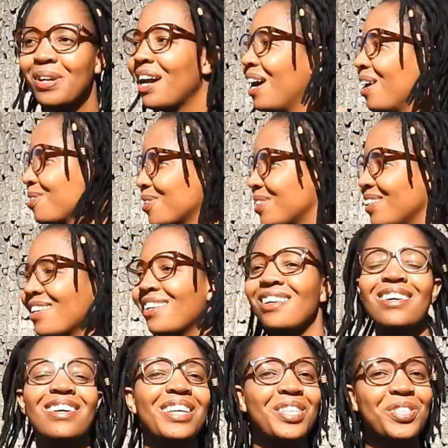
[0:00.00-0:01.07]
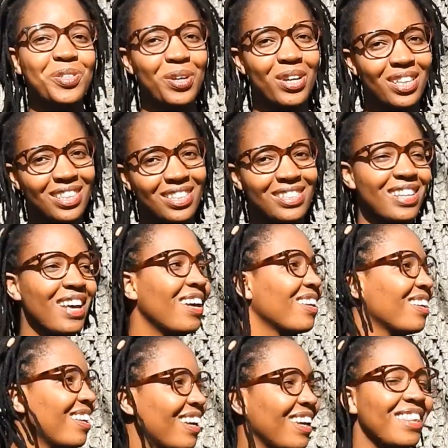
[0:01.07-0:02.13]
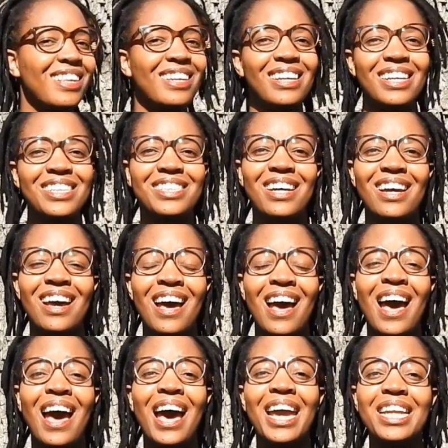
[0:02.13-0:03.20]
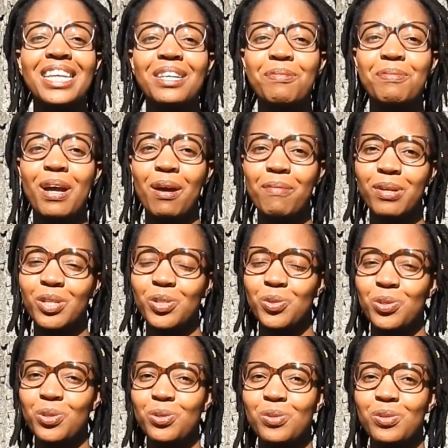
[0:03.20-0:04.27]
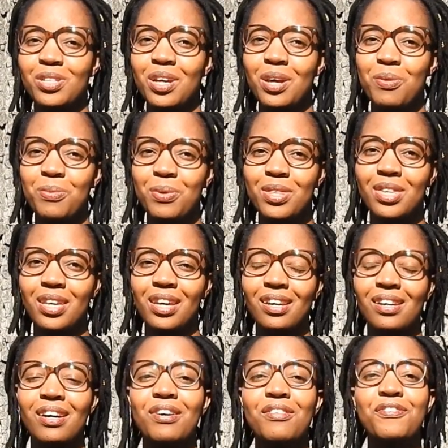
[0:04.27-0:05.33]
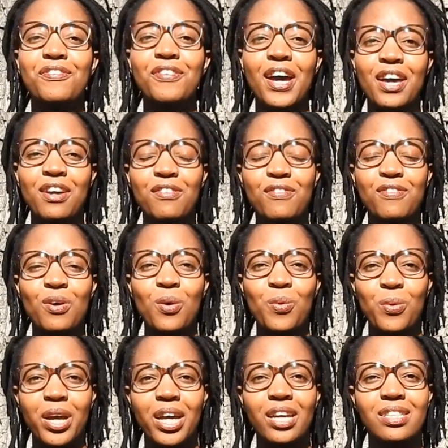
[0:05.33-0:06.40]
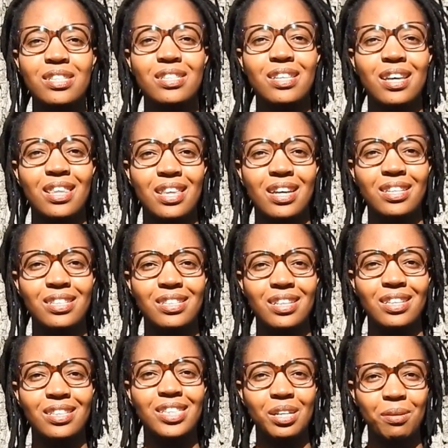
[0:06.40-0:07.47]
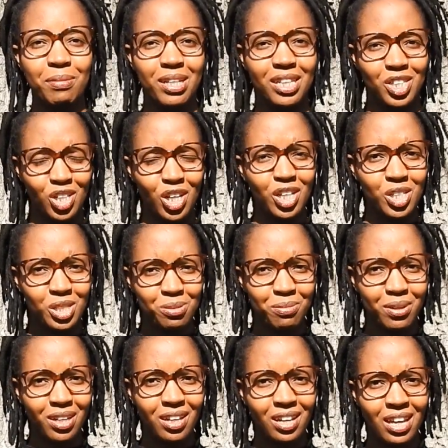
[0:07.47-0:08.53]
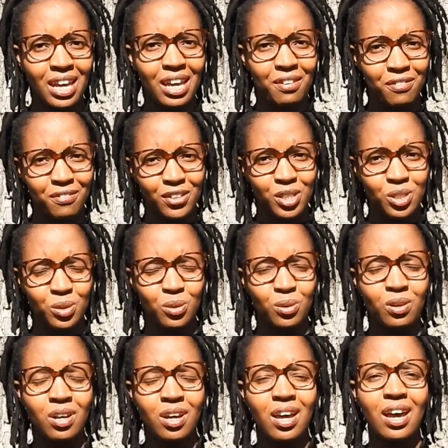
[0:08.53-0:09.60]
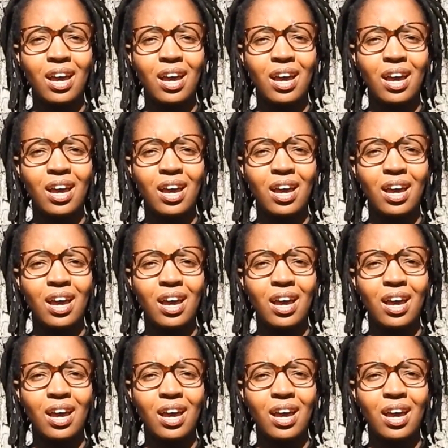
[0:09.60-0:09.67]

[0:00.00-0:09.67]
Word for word: we are out here enjoying the sun in the nature and i'm coming to you today with the uh, five ways that germany changed me video